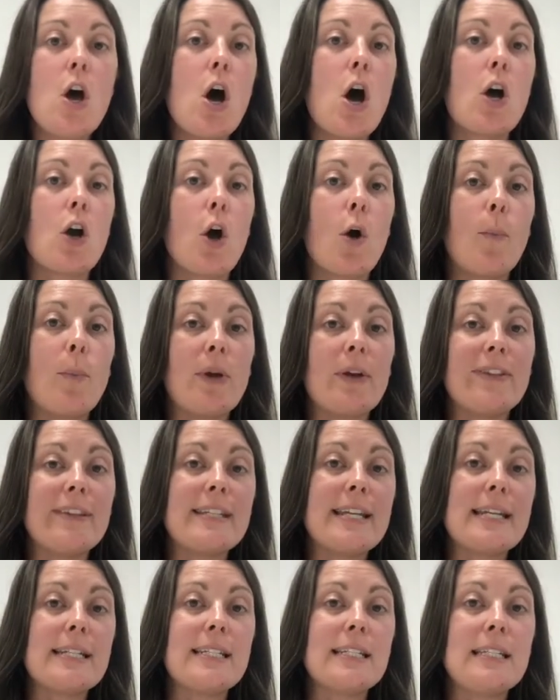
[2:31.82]
a copy of the
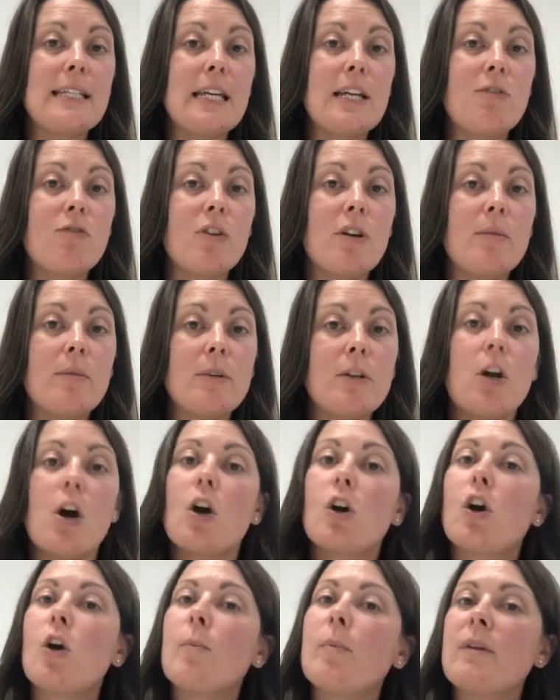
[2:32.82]
tenancy agreement, a
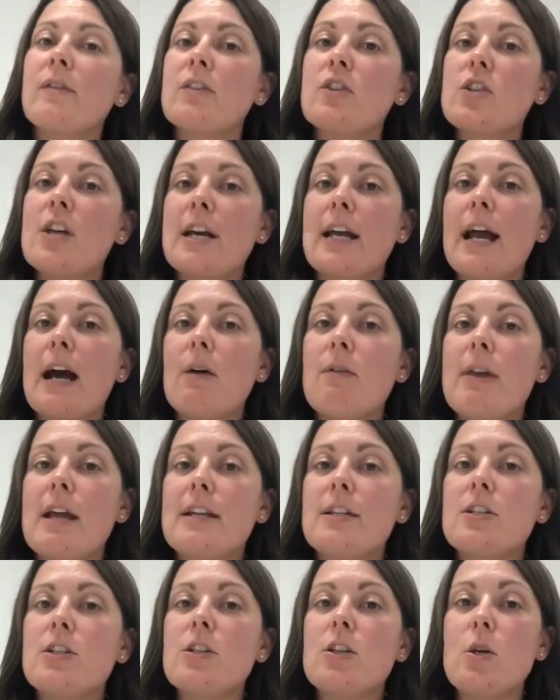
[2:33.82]
copy of a checkout
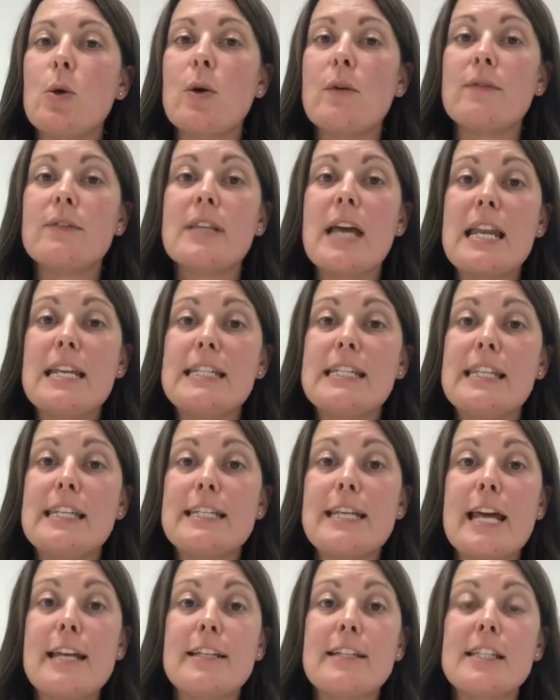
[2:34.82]
letter that you have sent to the
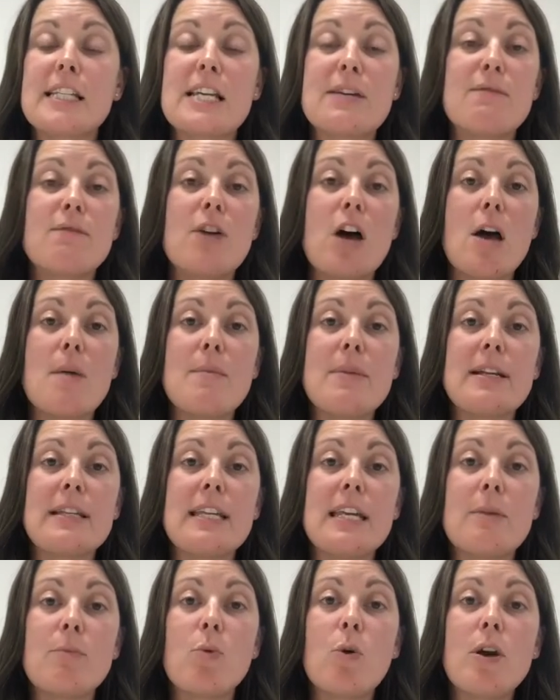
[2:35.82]
tenants confirming
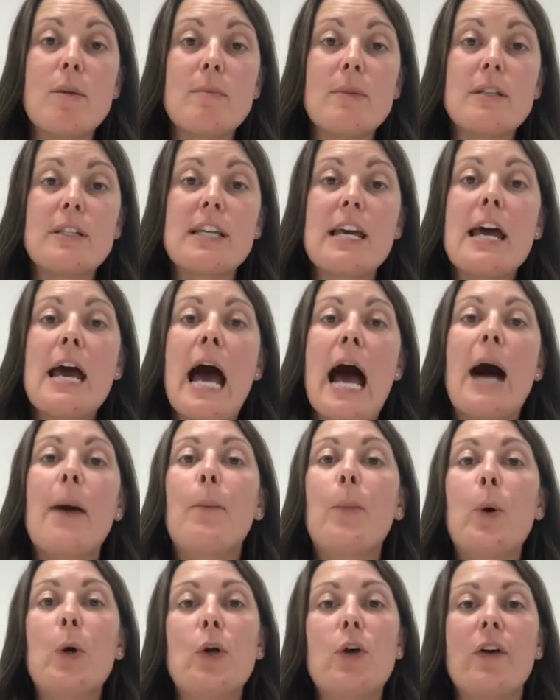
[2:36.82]
the appointment and
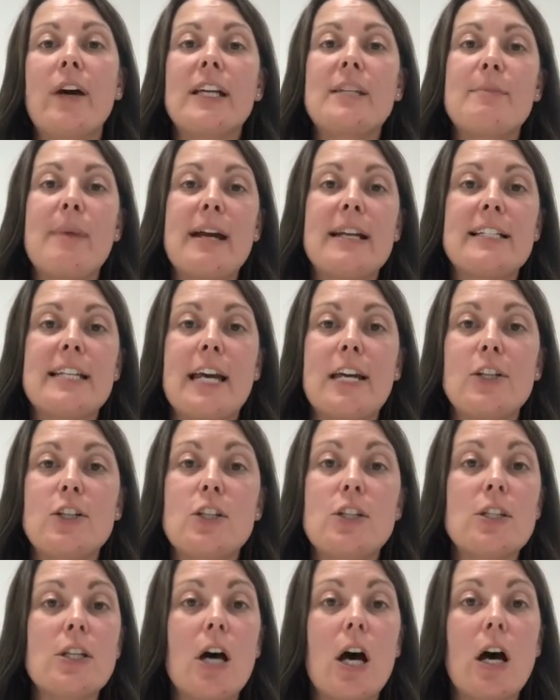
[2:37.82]
what your
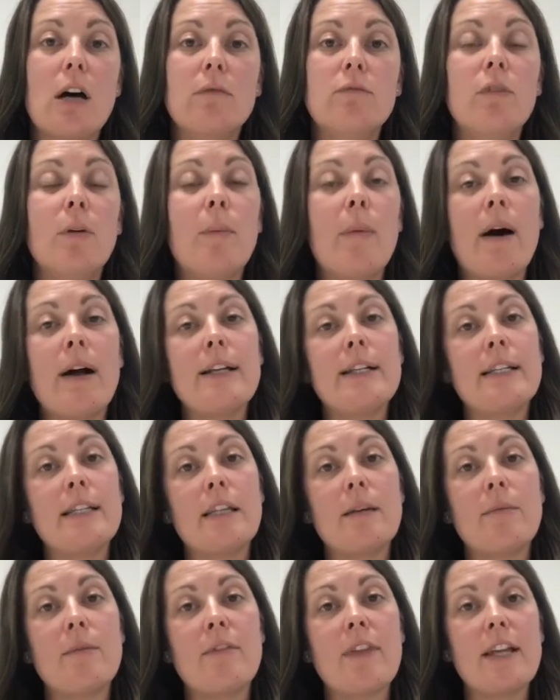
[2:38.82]
expectations are, reminding
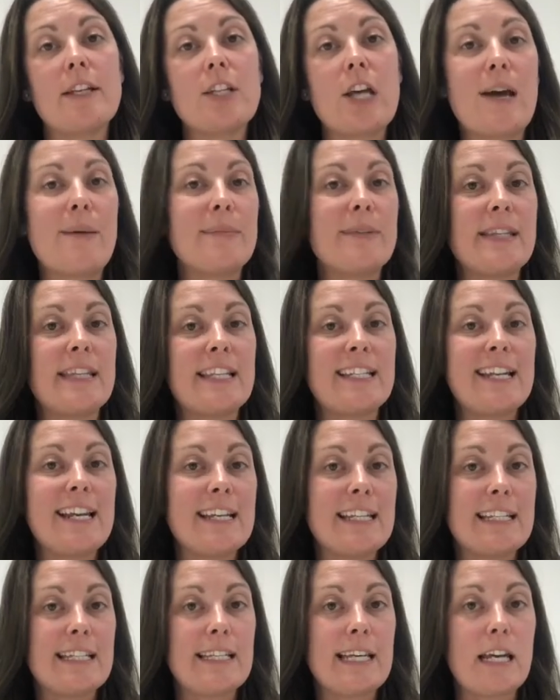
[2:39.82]
them of their terms in the
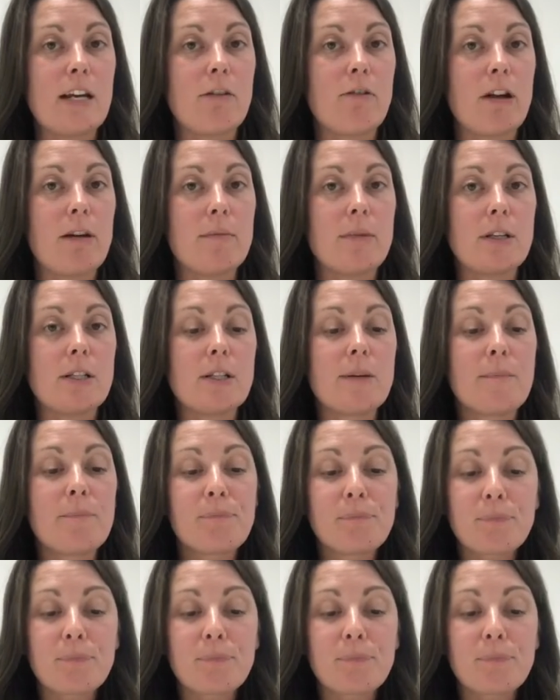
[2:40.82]
tenancy agreement.